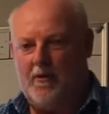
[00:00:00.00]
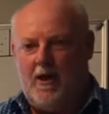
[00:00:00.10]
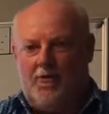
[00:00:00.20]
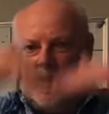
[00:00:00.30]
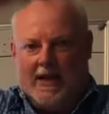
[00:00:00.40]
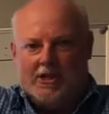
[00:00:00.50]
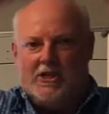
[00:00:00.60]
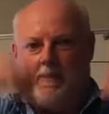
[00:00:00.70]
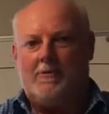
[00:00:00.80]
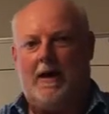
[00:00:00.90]
and, and the land
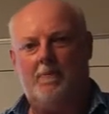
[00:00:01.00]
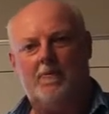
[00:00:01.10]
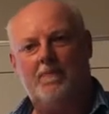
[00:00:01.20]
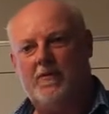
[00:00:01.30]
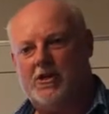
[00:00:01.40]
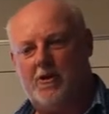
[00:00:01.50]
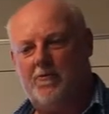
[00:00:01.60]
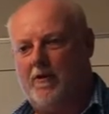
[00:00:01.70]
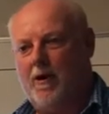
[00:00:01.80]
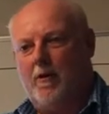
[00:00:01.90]
steps up. You sort
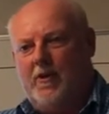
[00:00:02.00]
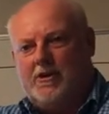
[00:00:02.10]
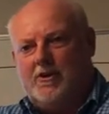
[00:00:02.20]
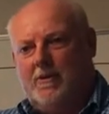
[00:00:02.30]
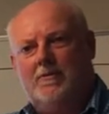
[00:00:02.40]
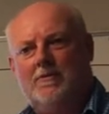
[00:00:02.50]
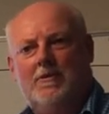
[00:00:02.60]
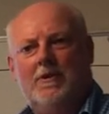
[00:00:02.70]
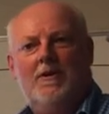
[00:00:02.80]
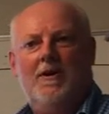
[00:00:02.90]
of think, oh that's a,
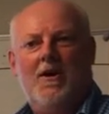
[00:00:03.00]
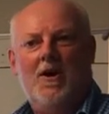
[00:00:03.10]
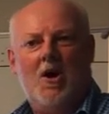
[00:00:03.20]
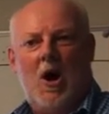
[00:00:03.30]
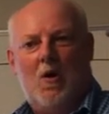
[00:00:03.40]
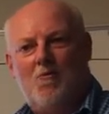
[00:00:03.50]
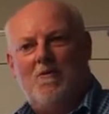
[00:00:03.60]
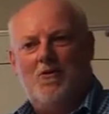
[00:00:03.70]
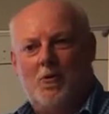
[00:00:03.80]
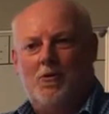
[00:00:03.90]
a
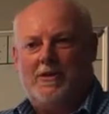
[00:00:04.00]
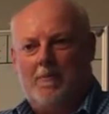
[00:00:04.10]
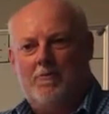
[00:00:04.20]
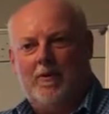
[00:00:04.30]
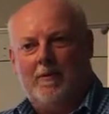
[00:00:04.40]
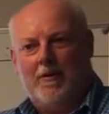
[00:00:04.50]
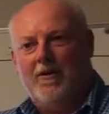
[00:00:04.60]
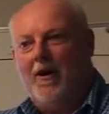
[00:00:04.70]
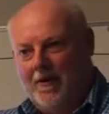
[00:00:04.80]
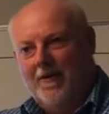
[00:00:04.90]
river or something, but
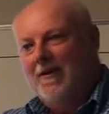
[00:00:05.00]
no.